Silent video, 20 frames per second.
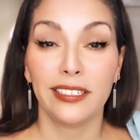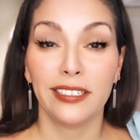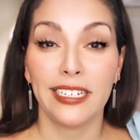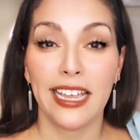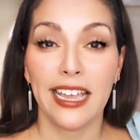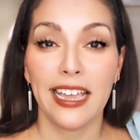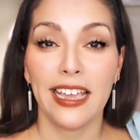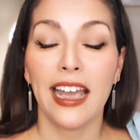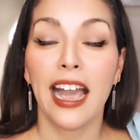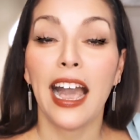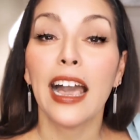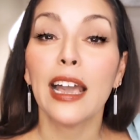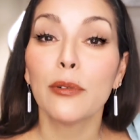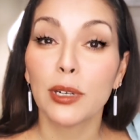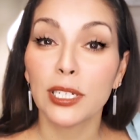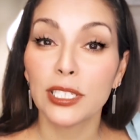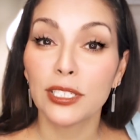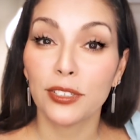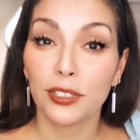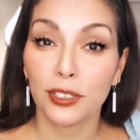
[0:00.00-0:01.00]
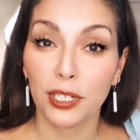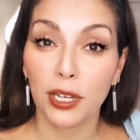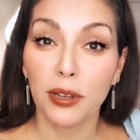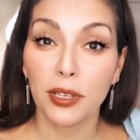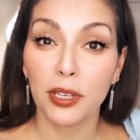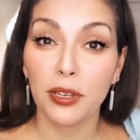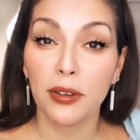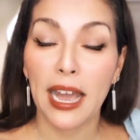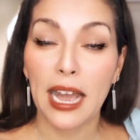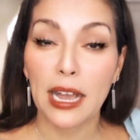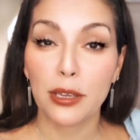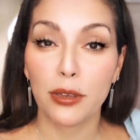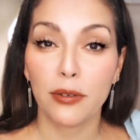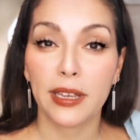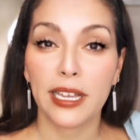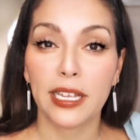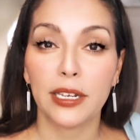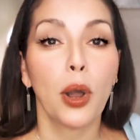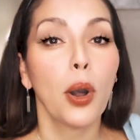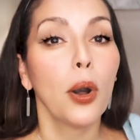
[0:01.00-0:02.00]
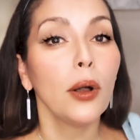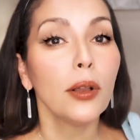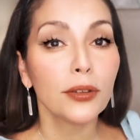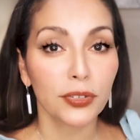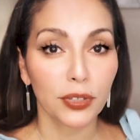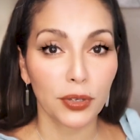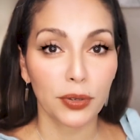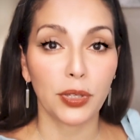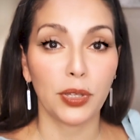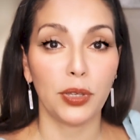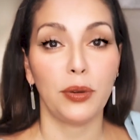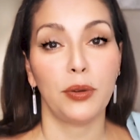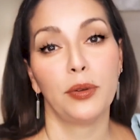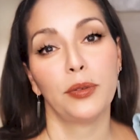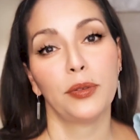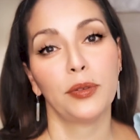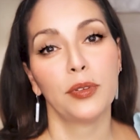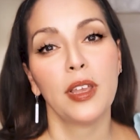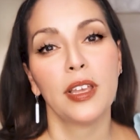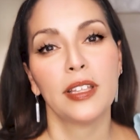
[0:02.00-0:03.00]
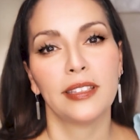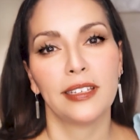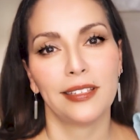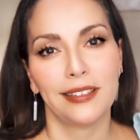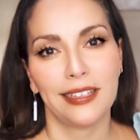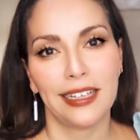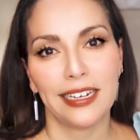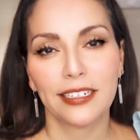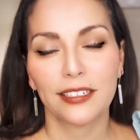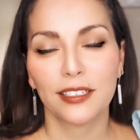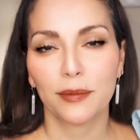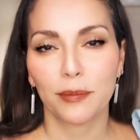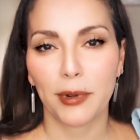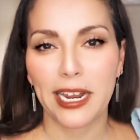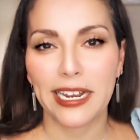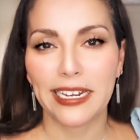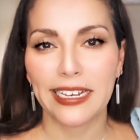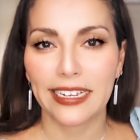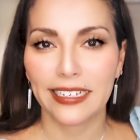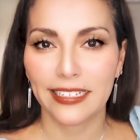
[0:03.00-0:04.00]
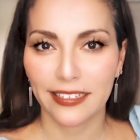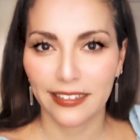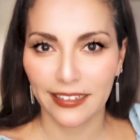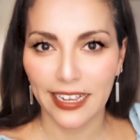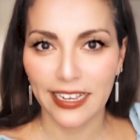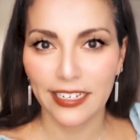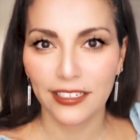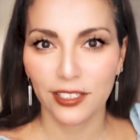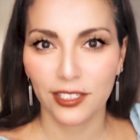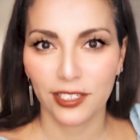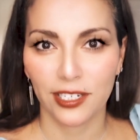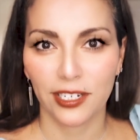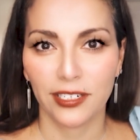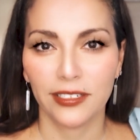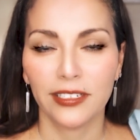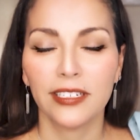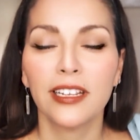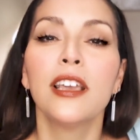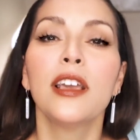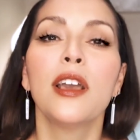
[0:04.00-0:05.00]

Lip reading: today, I want to show you how you can also use the SellerSprite extension